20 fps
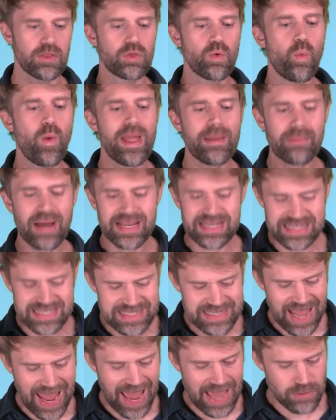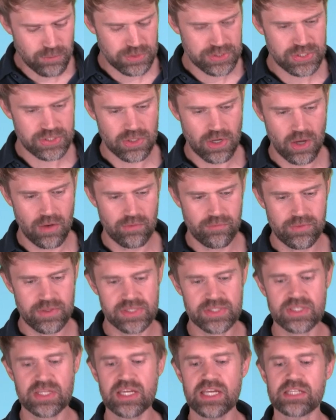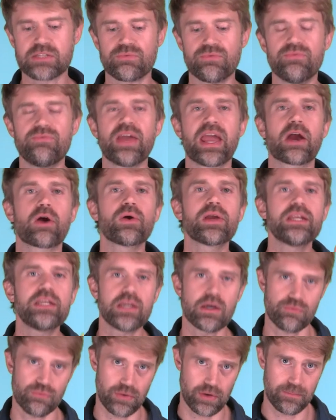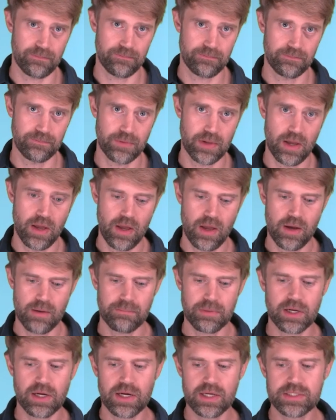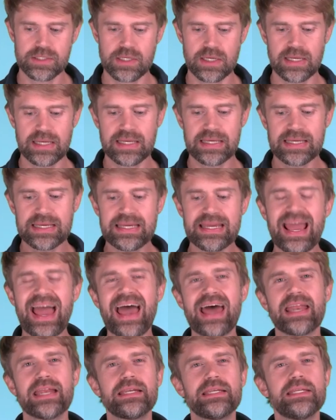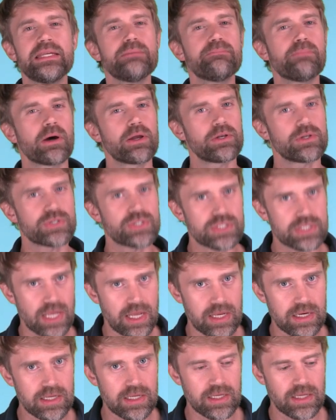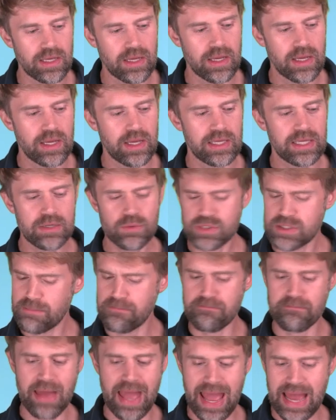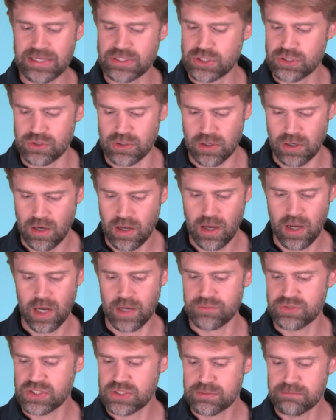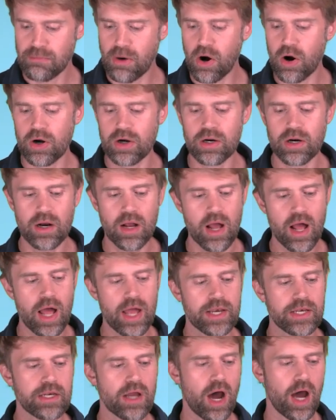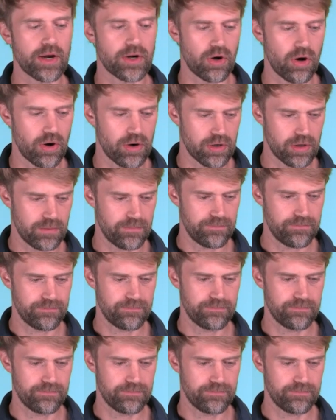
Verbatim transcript: The way my dad would solve this is very different because he had a deep understanding. He was a master of smarter, not harder.